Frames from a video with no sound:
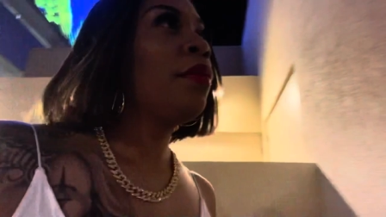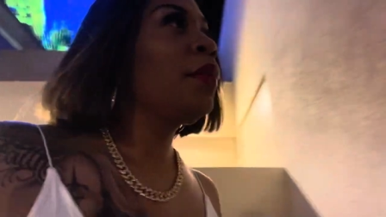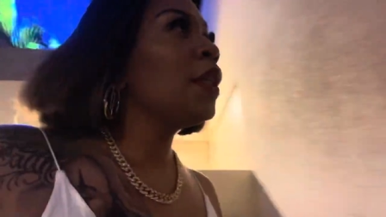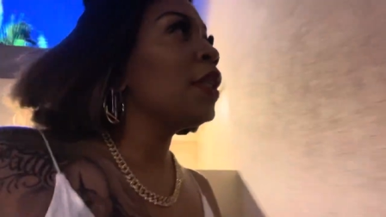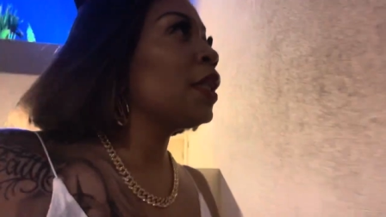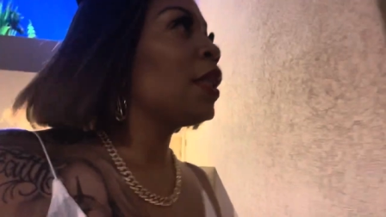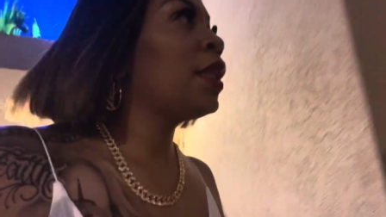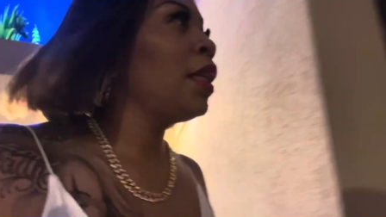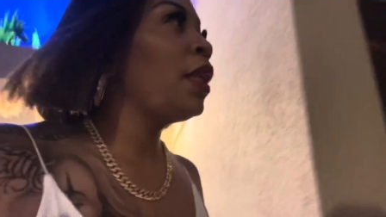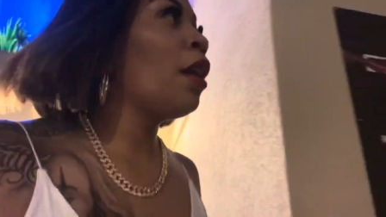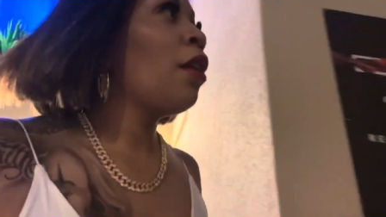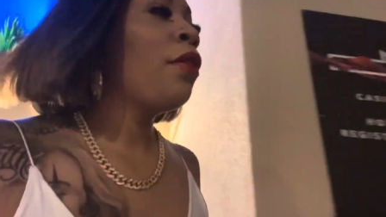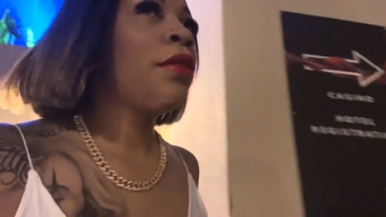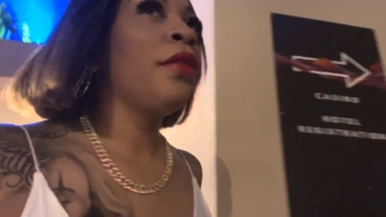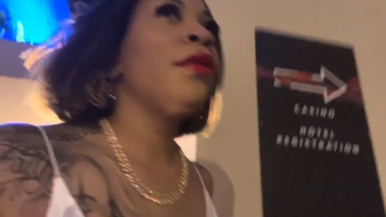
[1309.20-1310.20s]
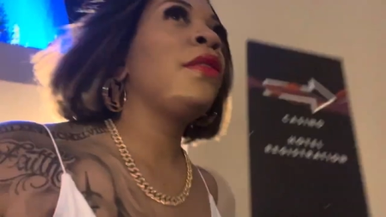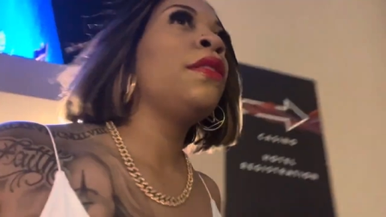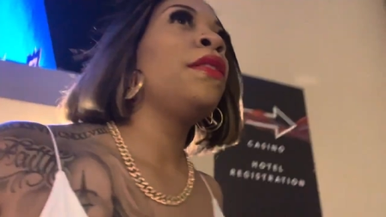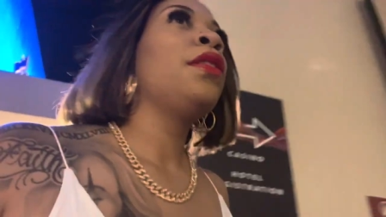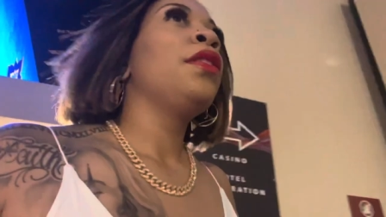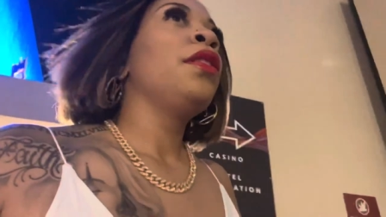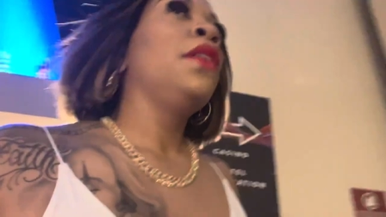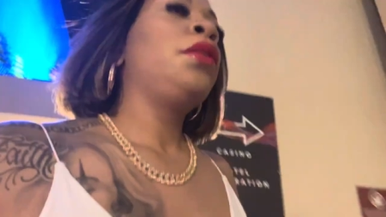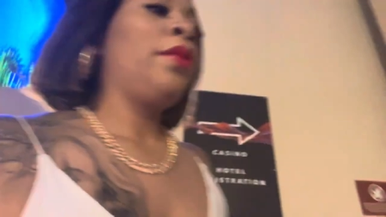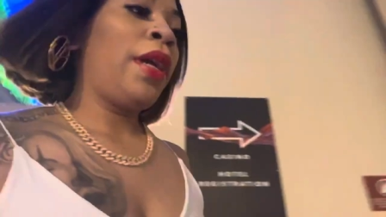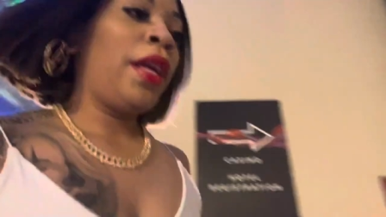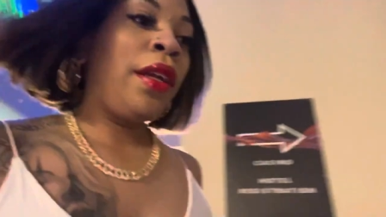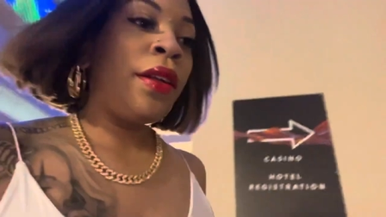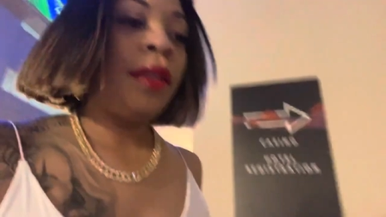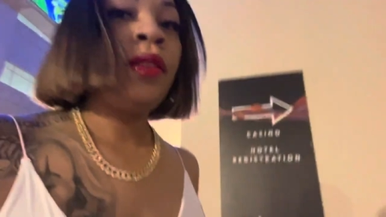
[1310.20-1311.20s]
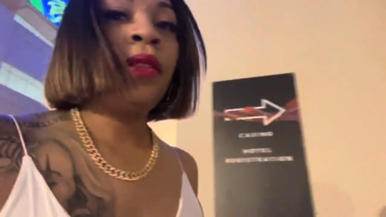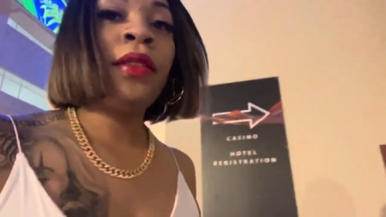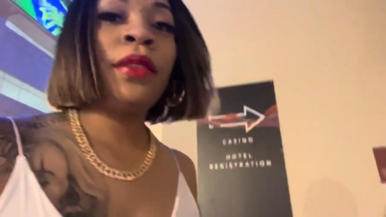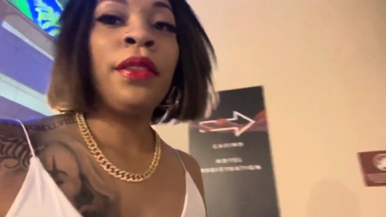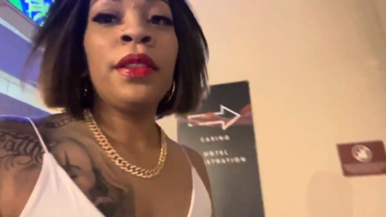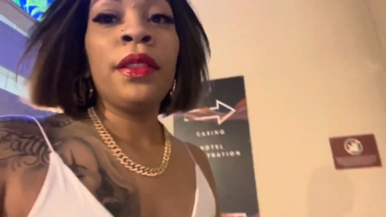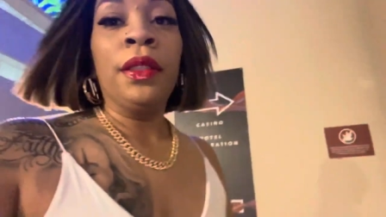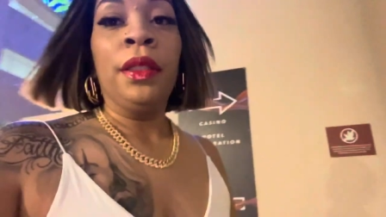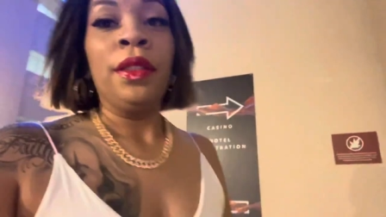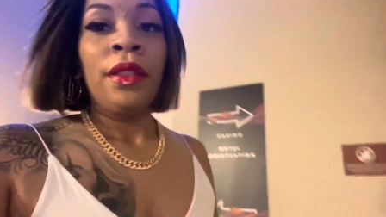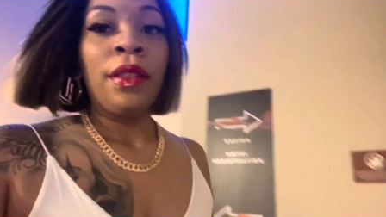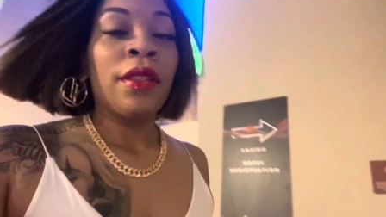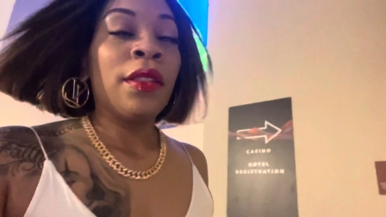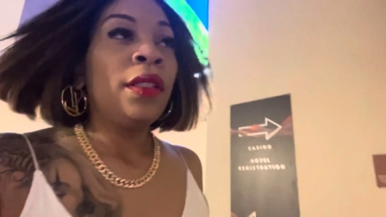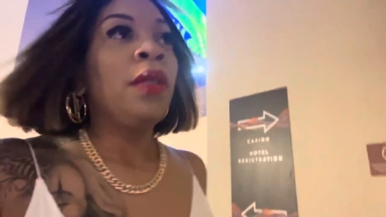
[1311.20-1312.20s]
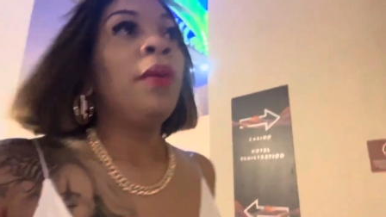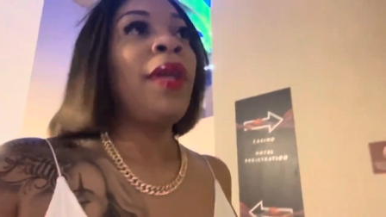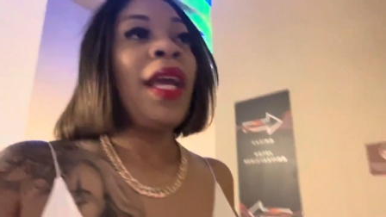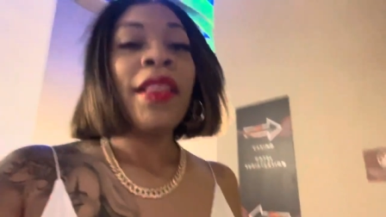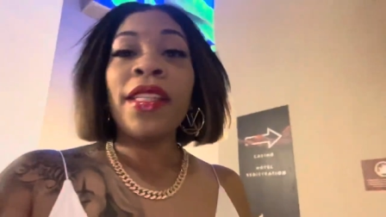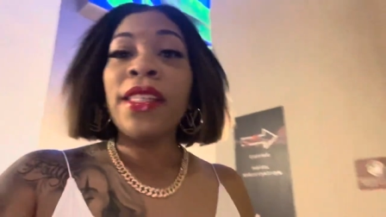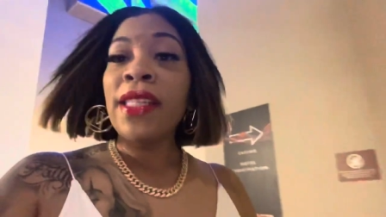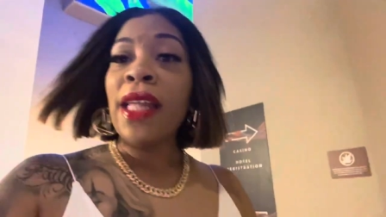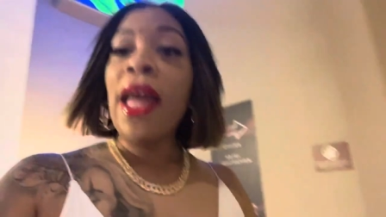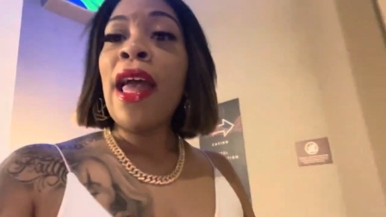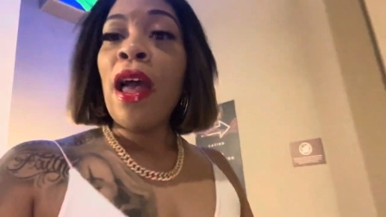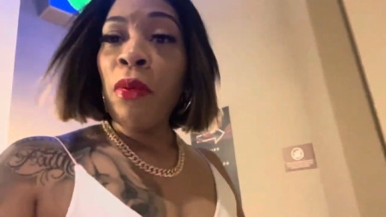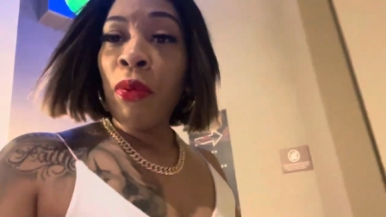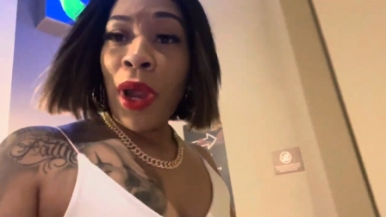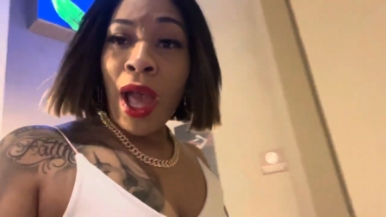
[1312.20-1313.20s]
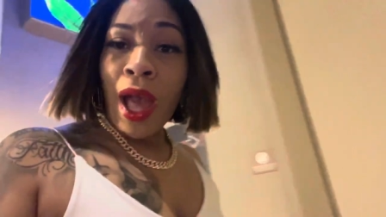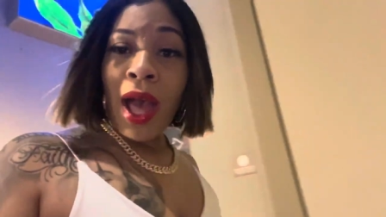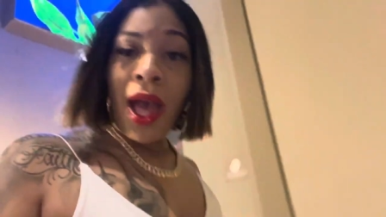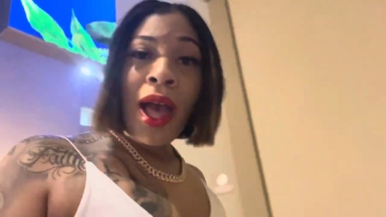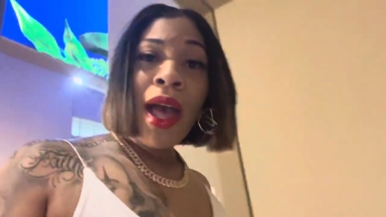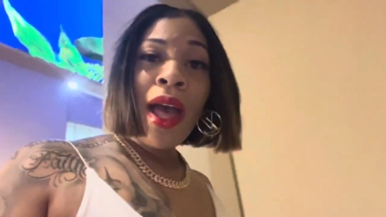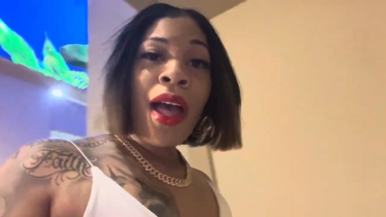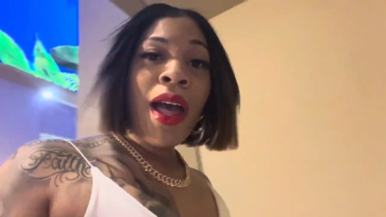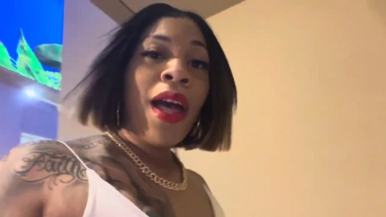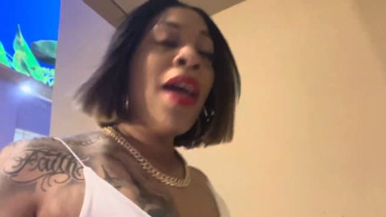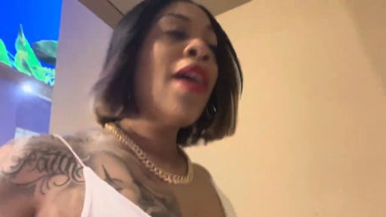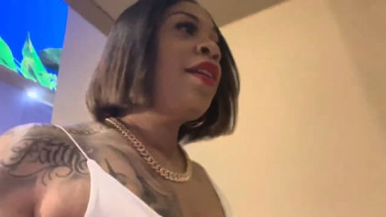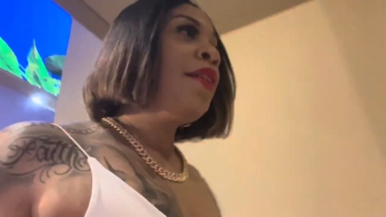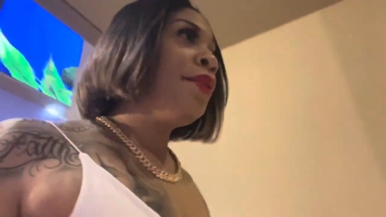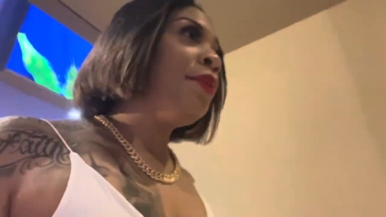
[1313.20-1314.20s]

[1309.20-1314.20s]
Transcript: this casino right here we at the sahara